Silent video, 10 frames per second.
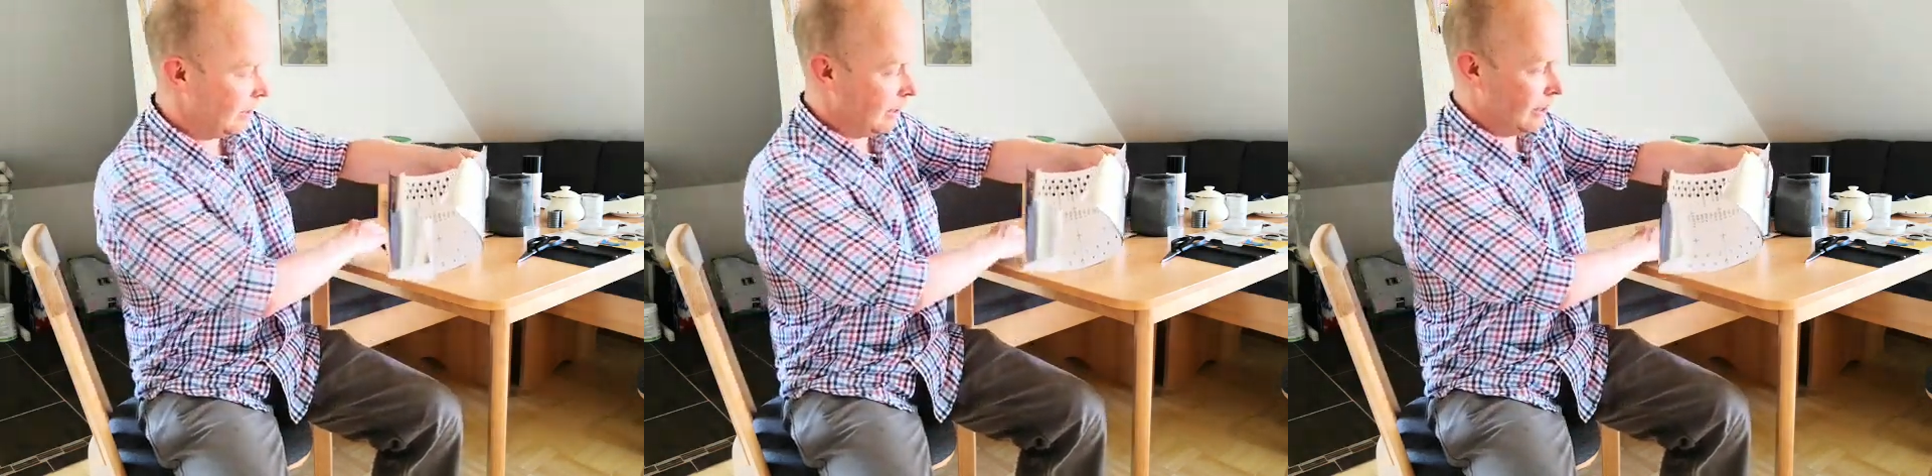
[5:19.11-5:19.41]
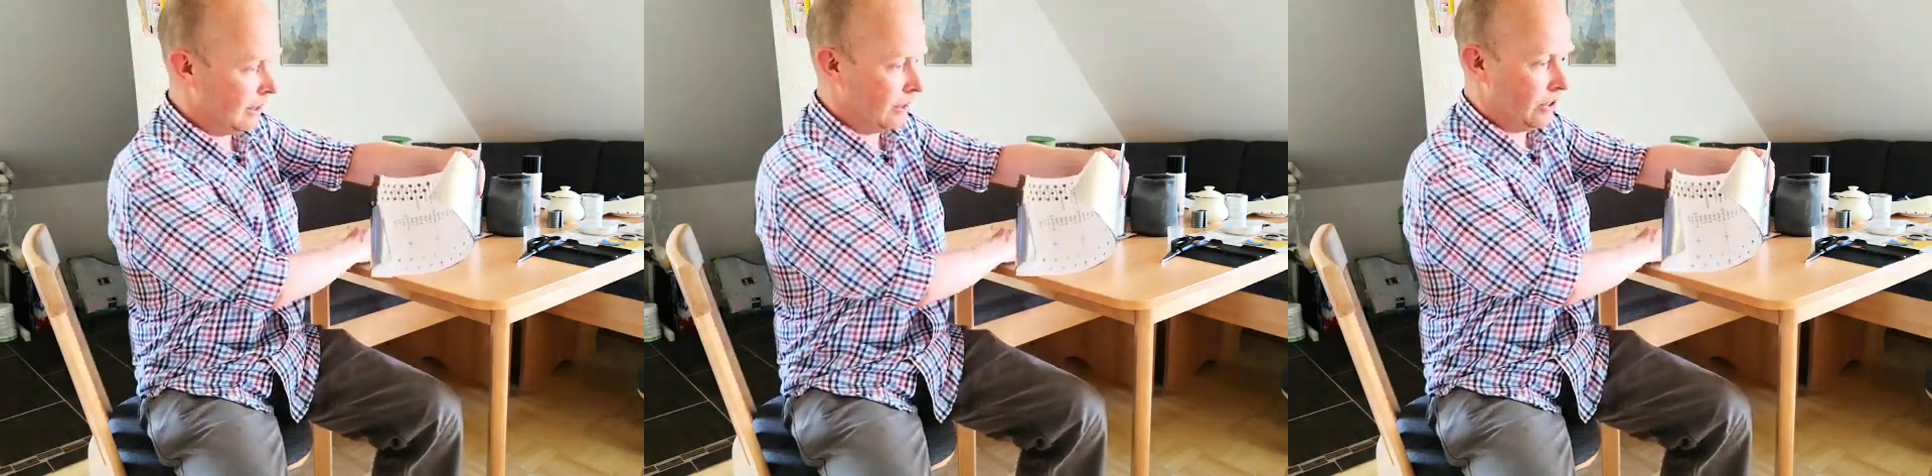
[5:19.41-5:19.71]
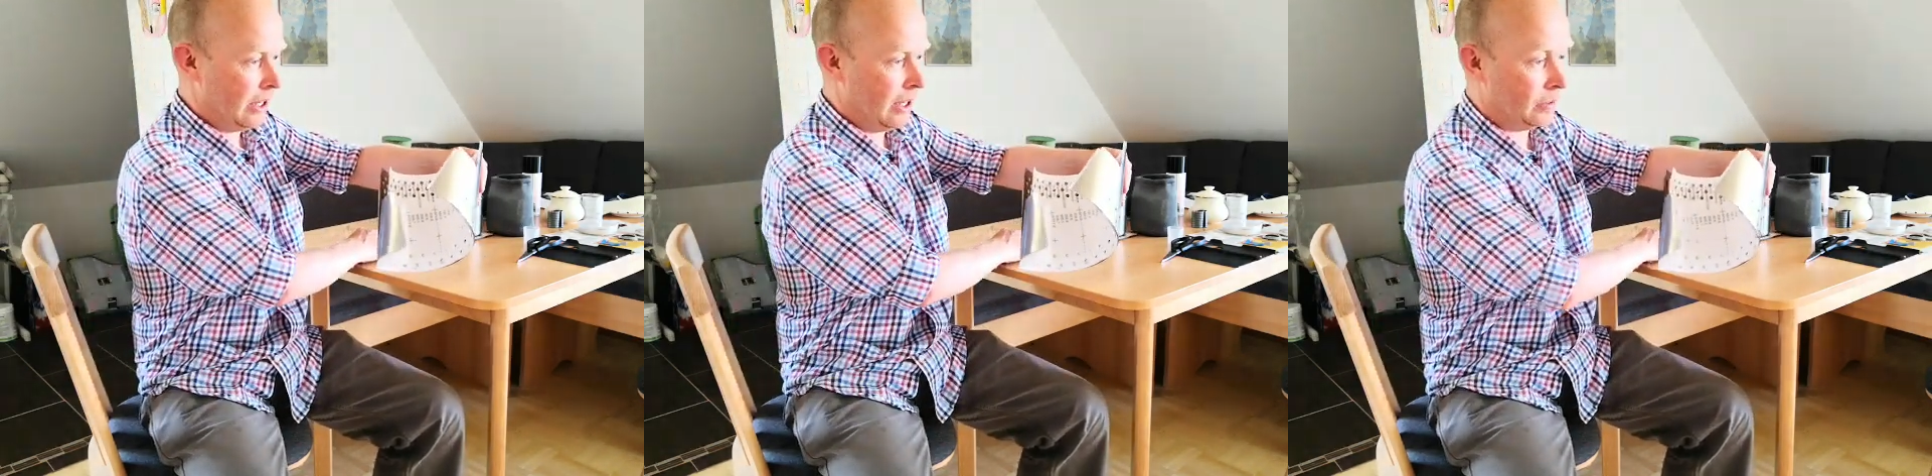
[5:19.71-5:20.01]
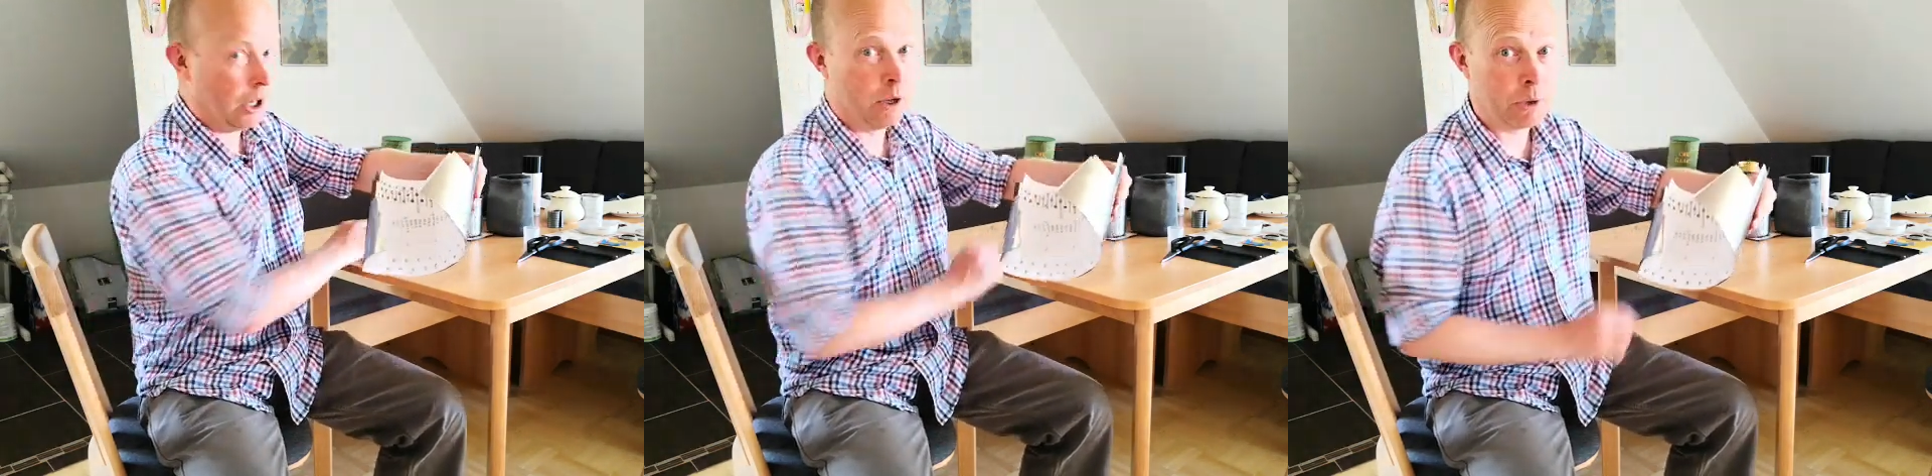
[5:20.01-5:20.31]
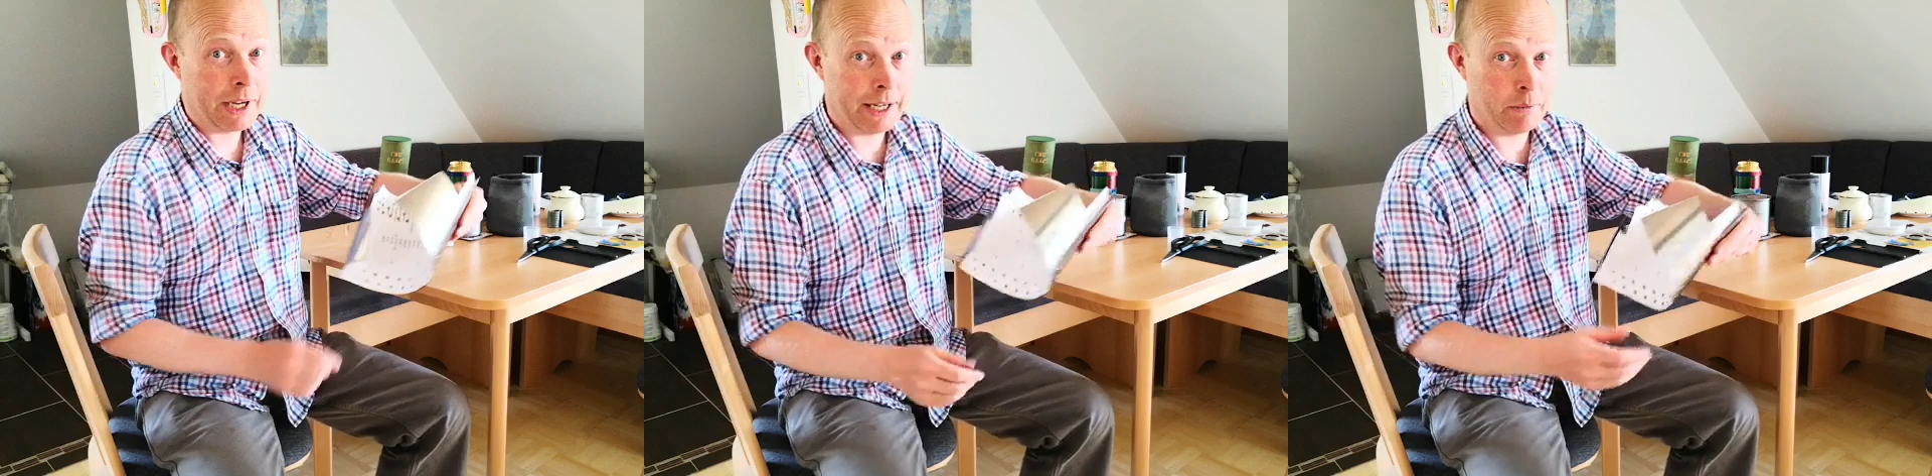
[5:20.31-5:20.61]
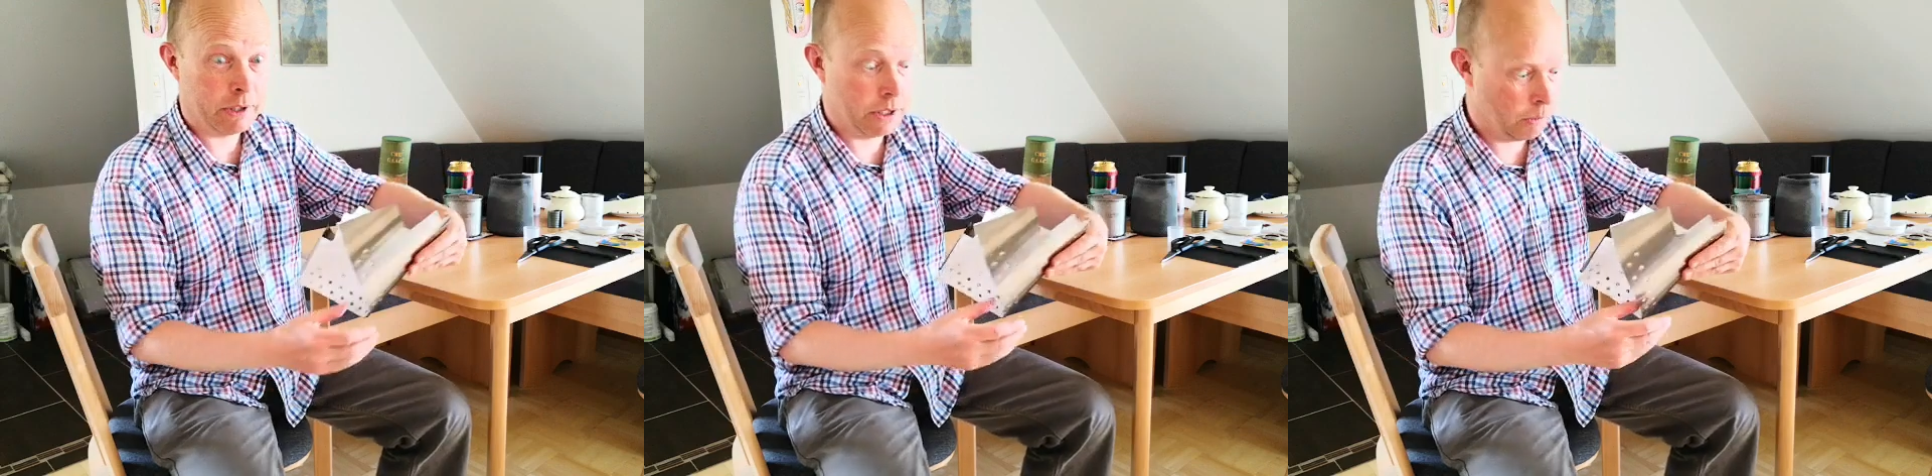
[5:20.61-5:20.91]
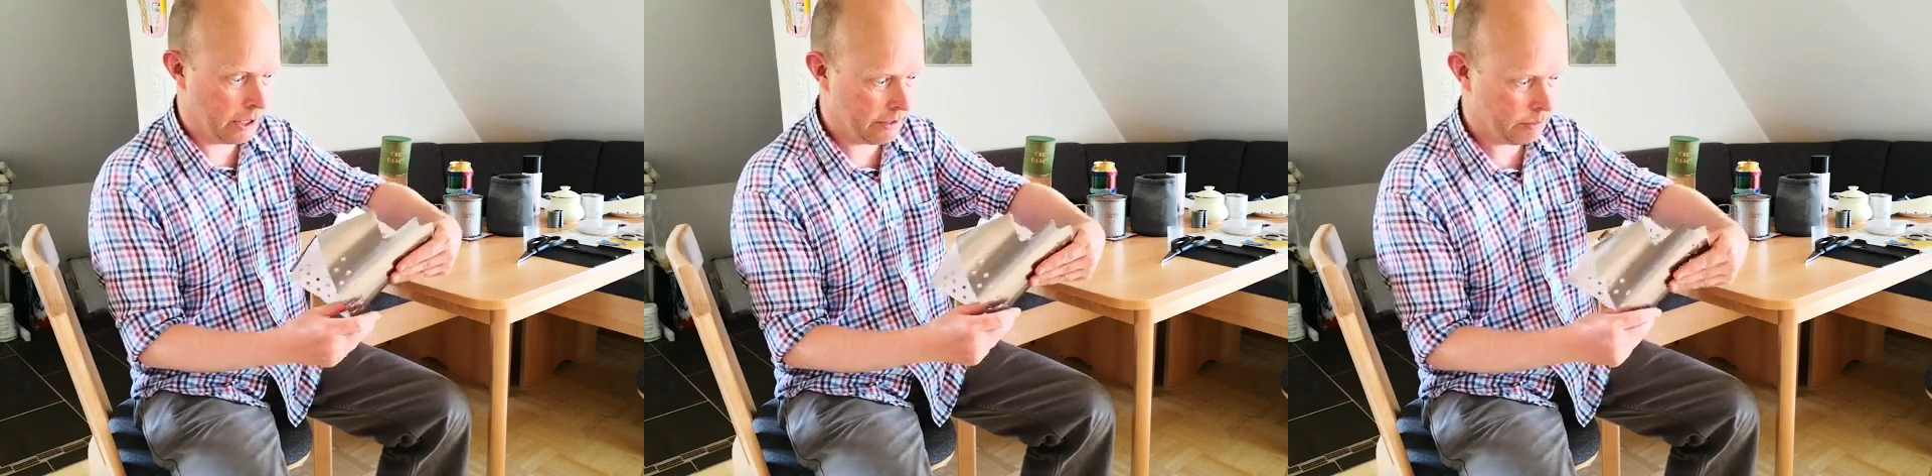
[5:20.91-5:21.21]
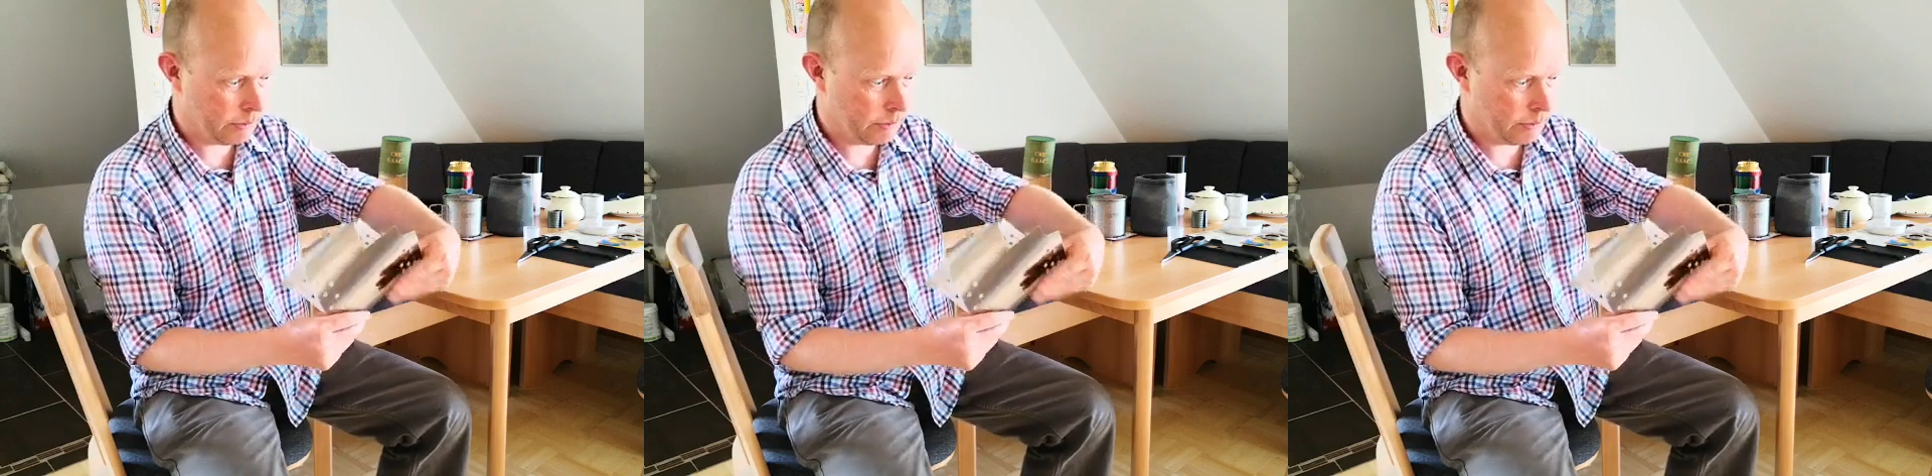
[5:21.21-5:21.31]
and okay it with the wife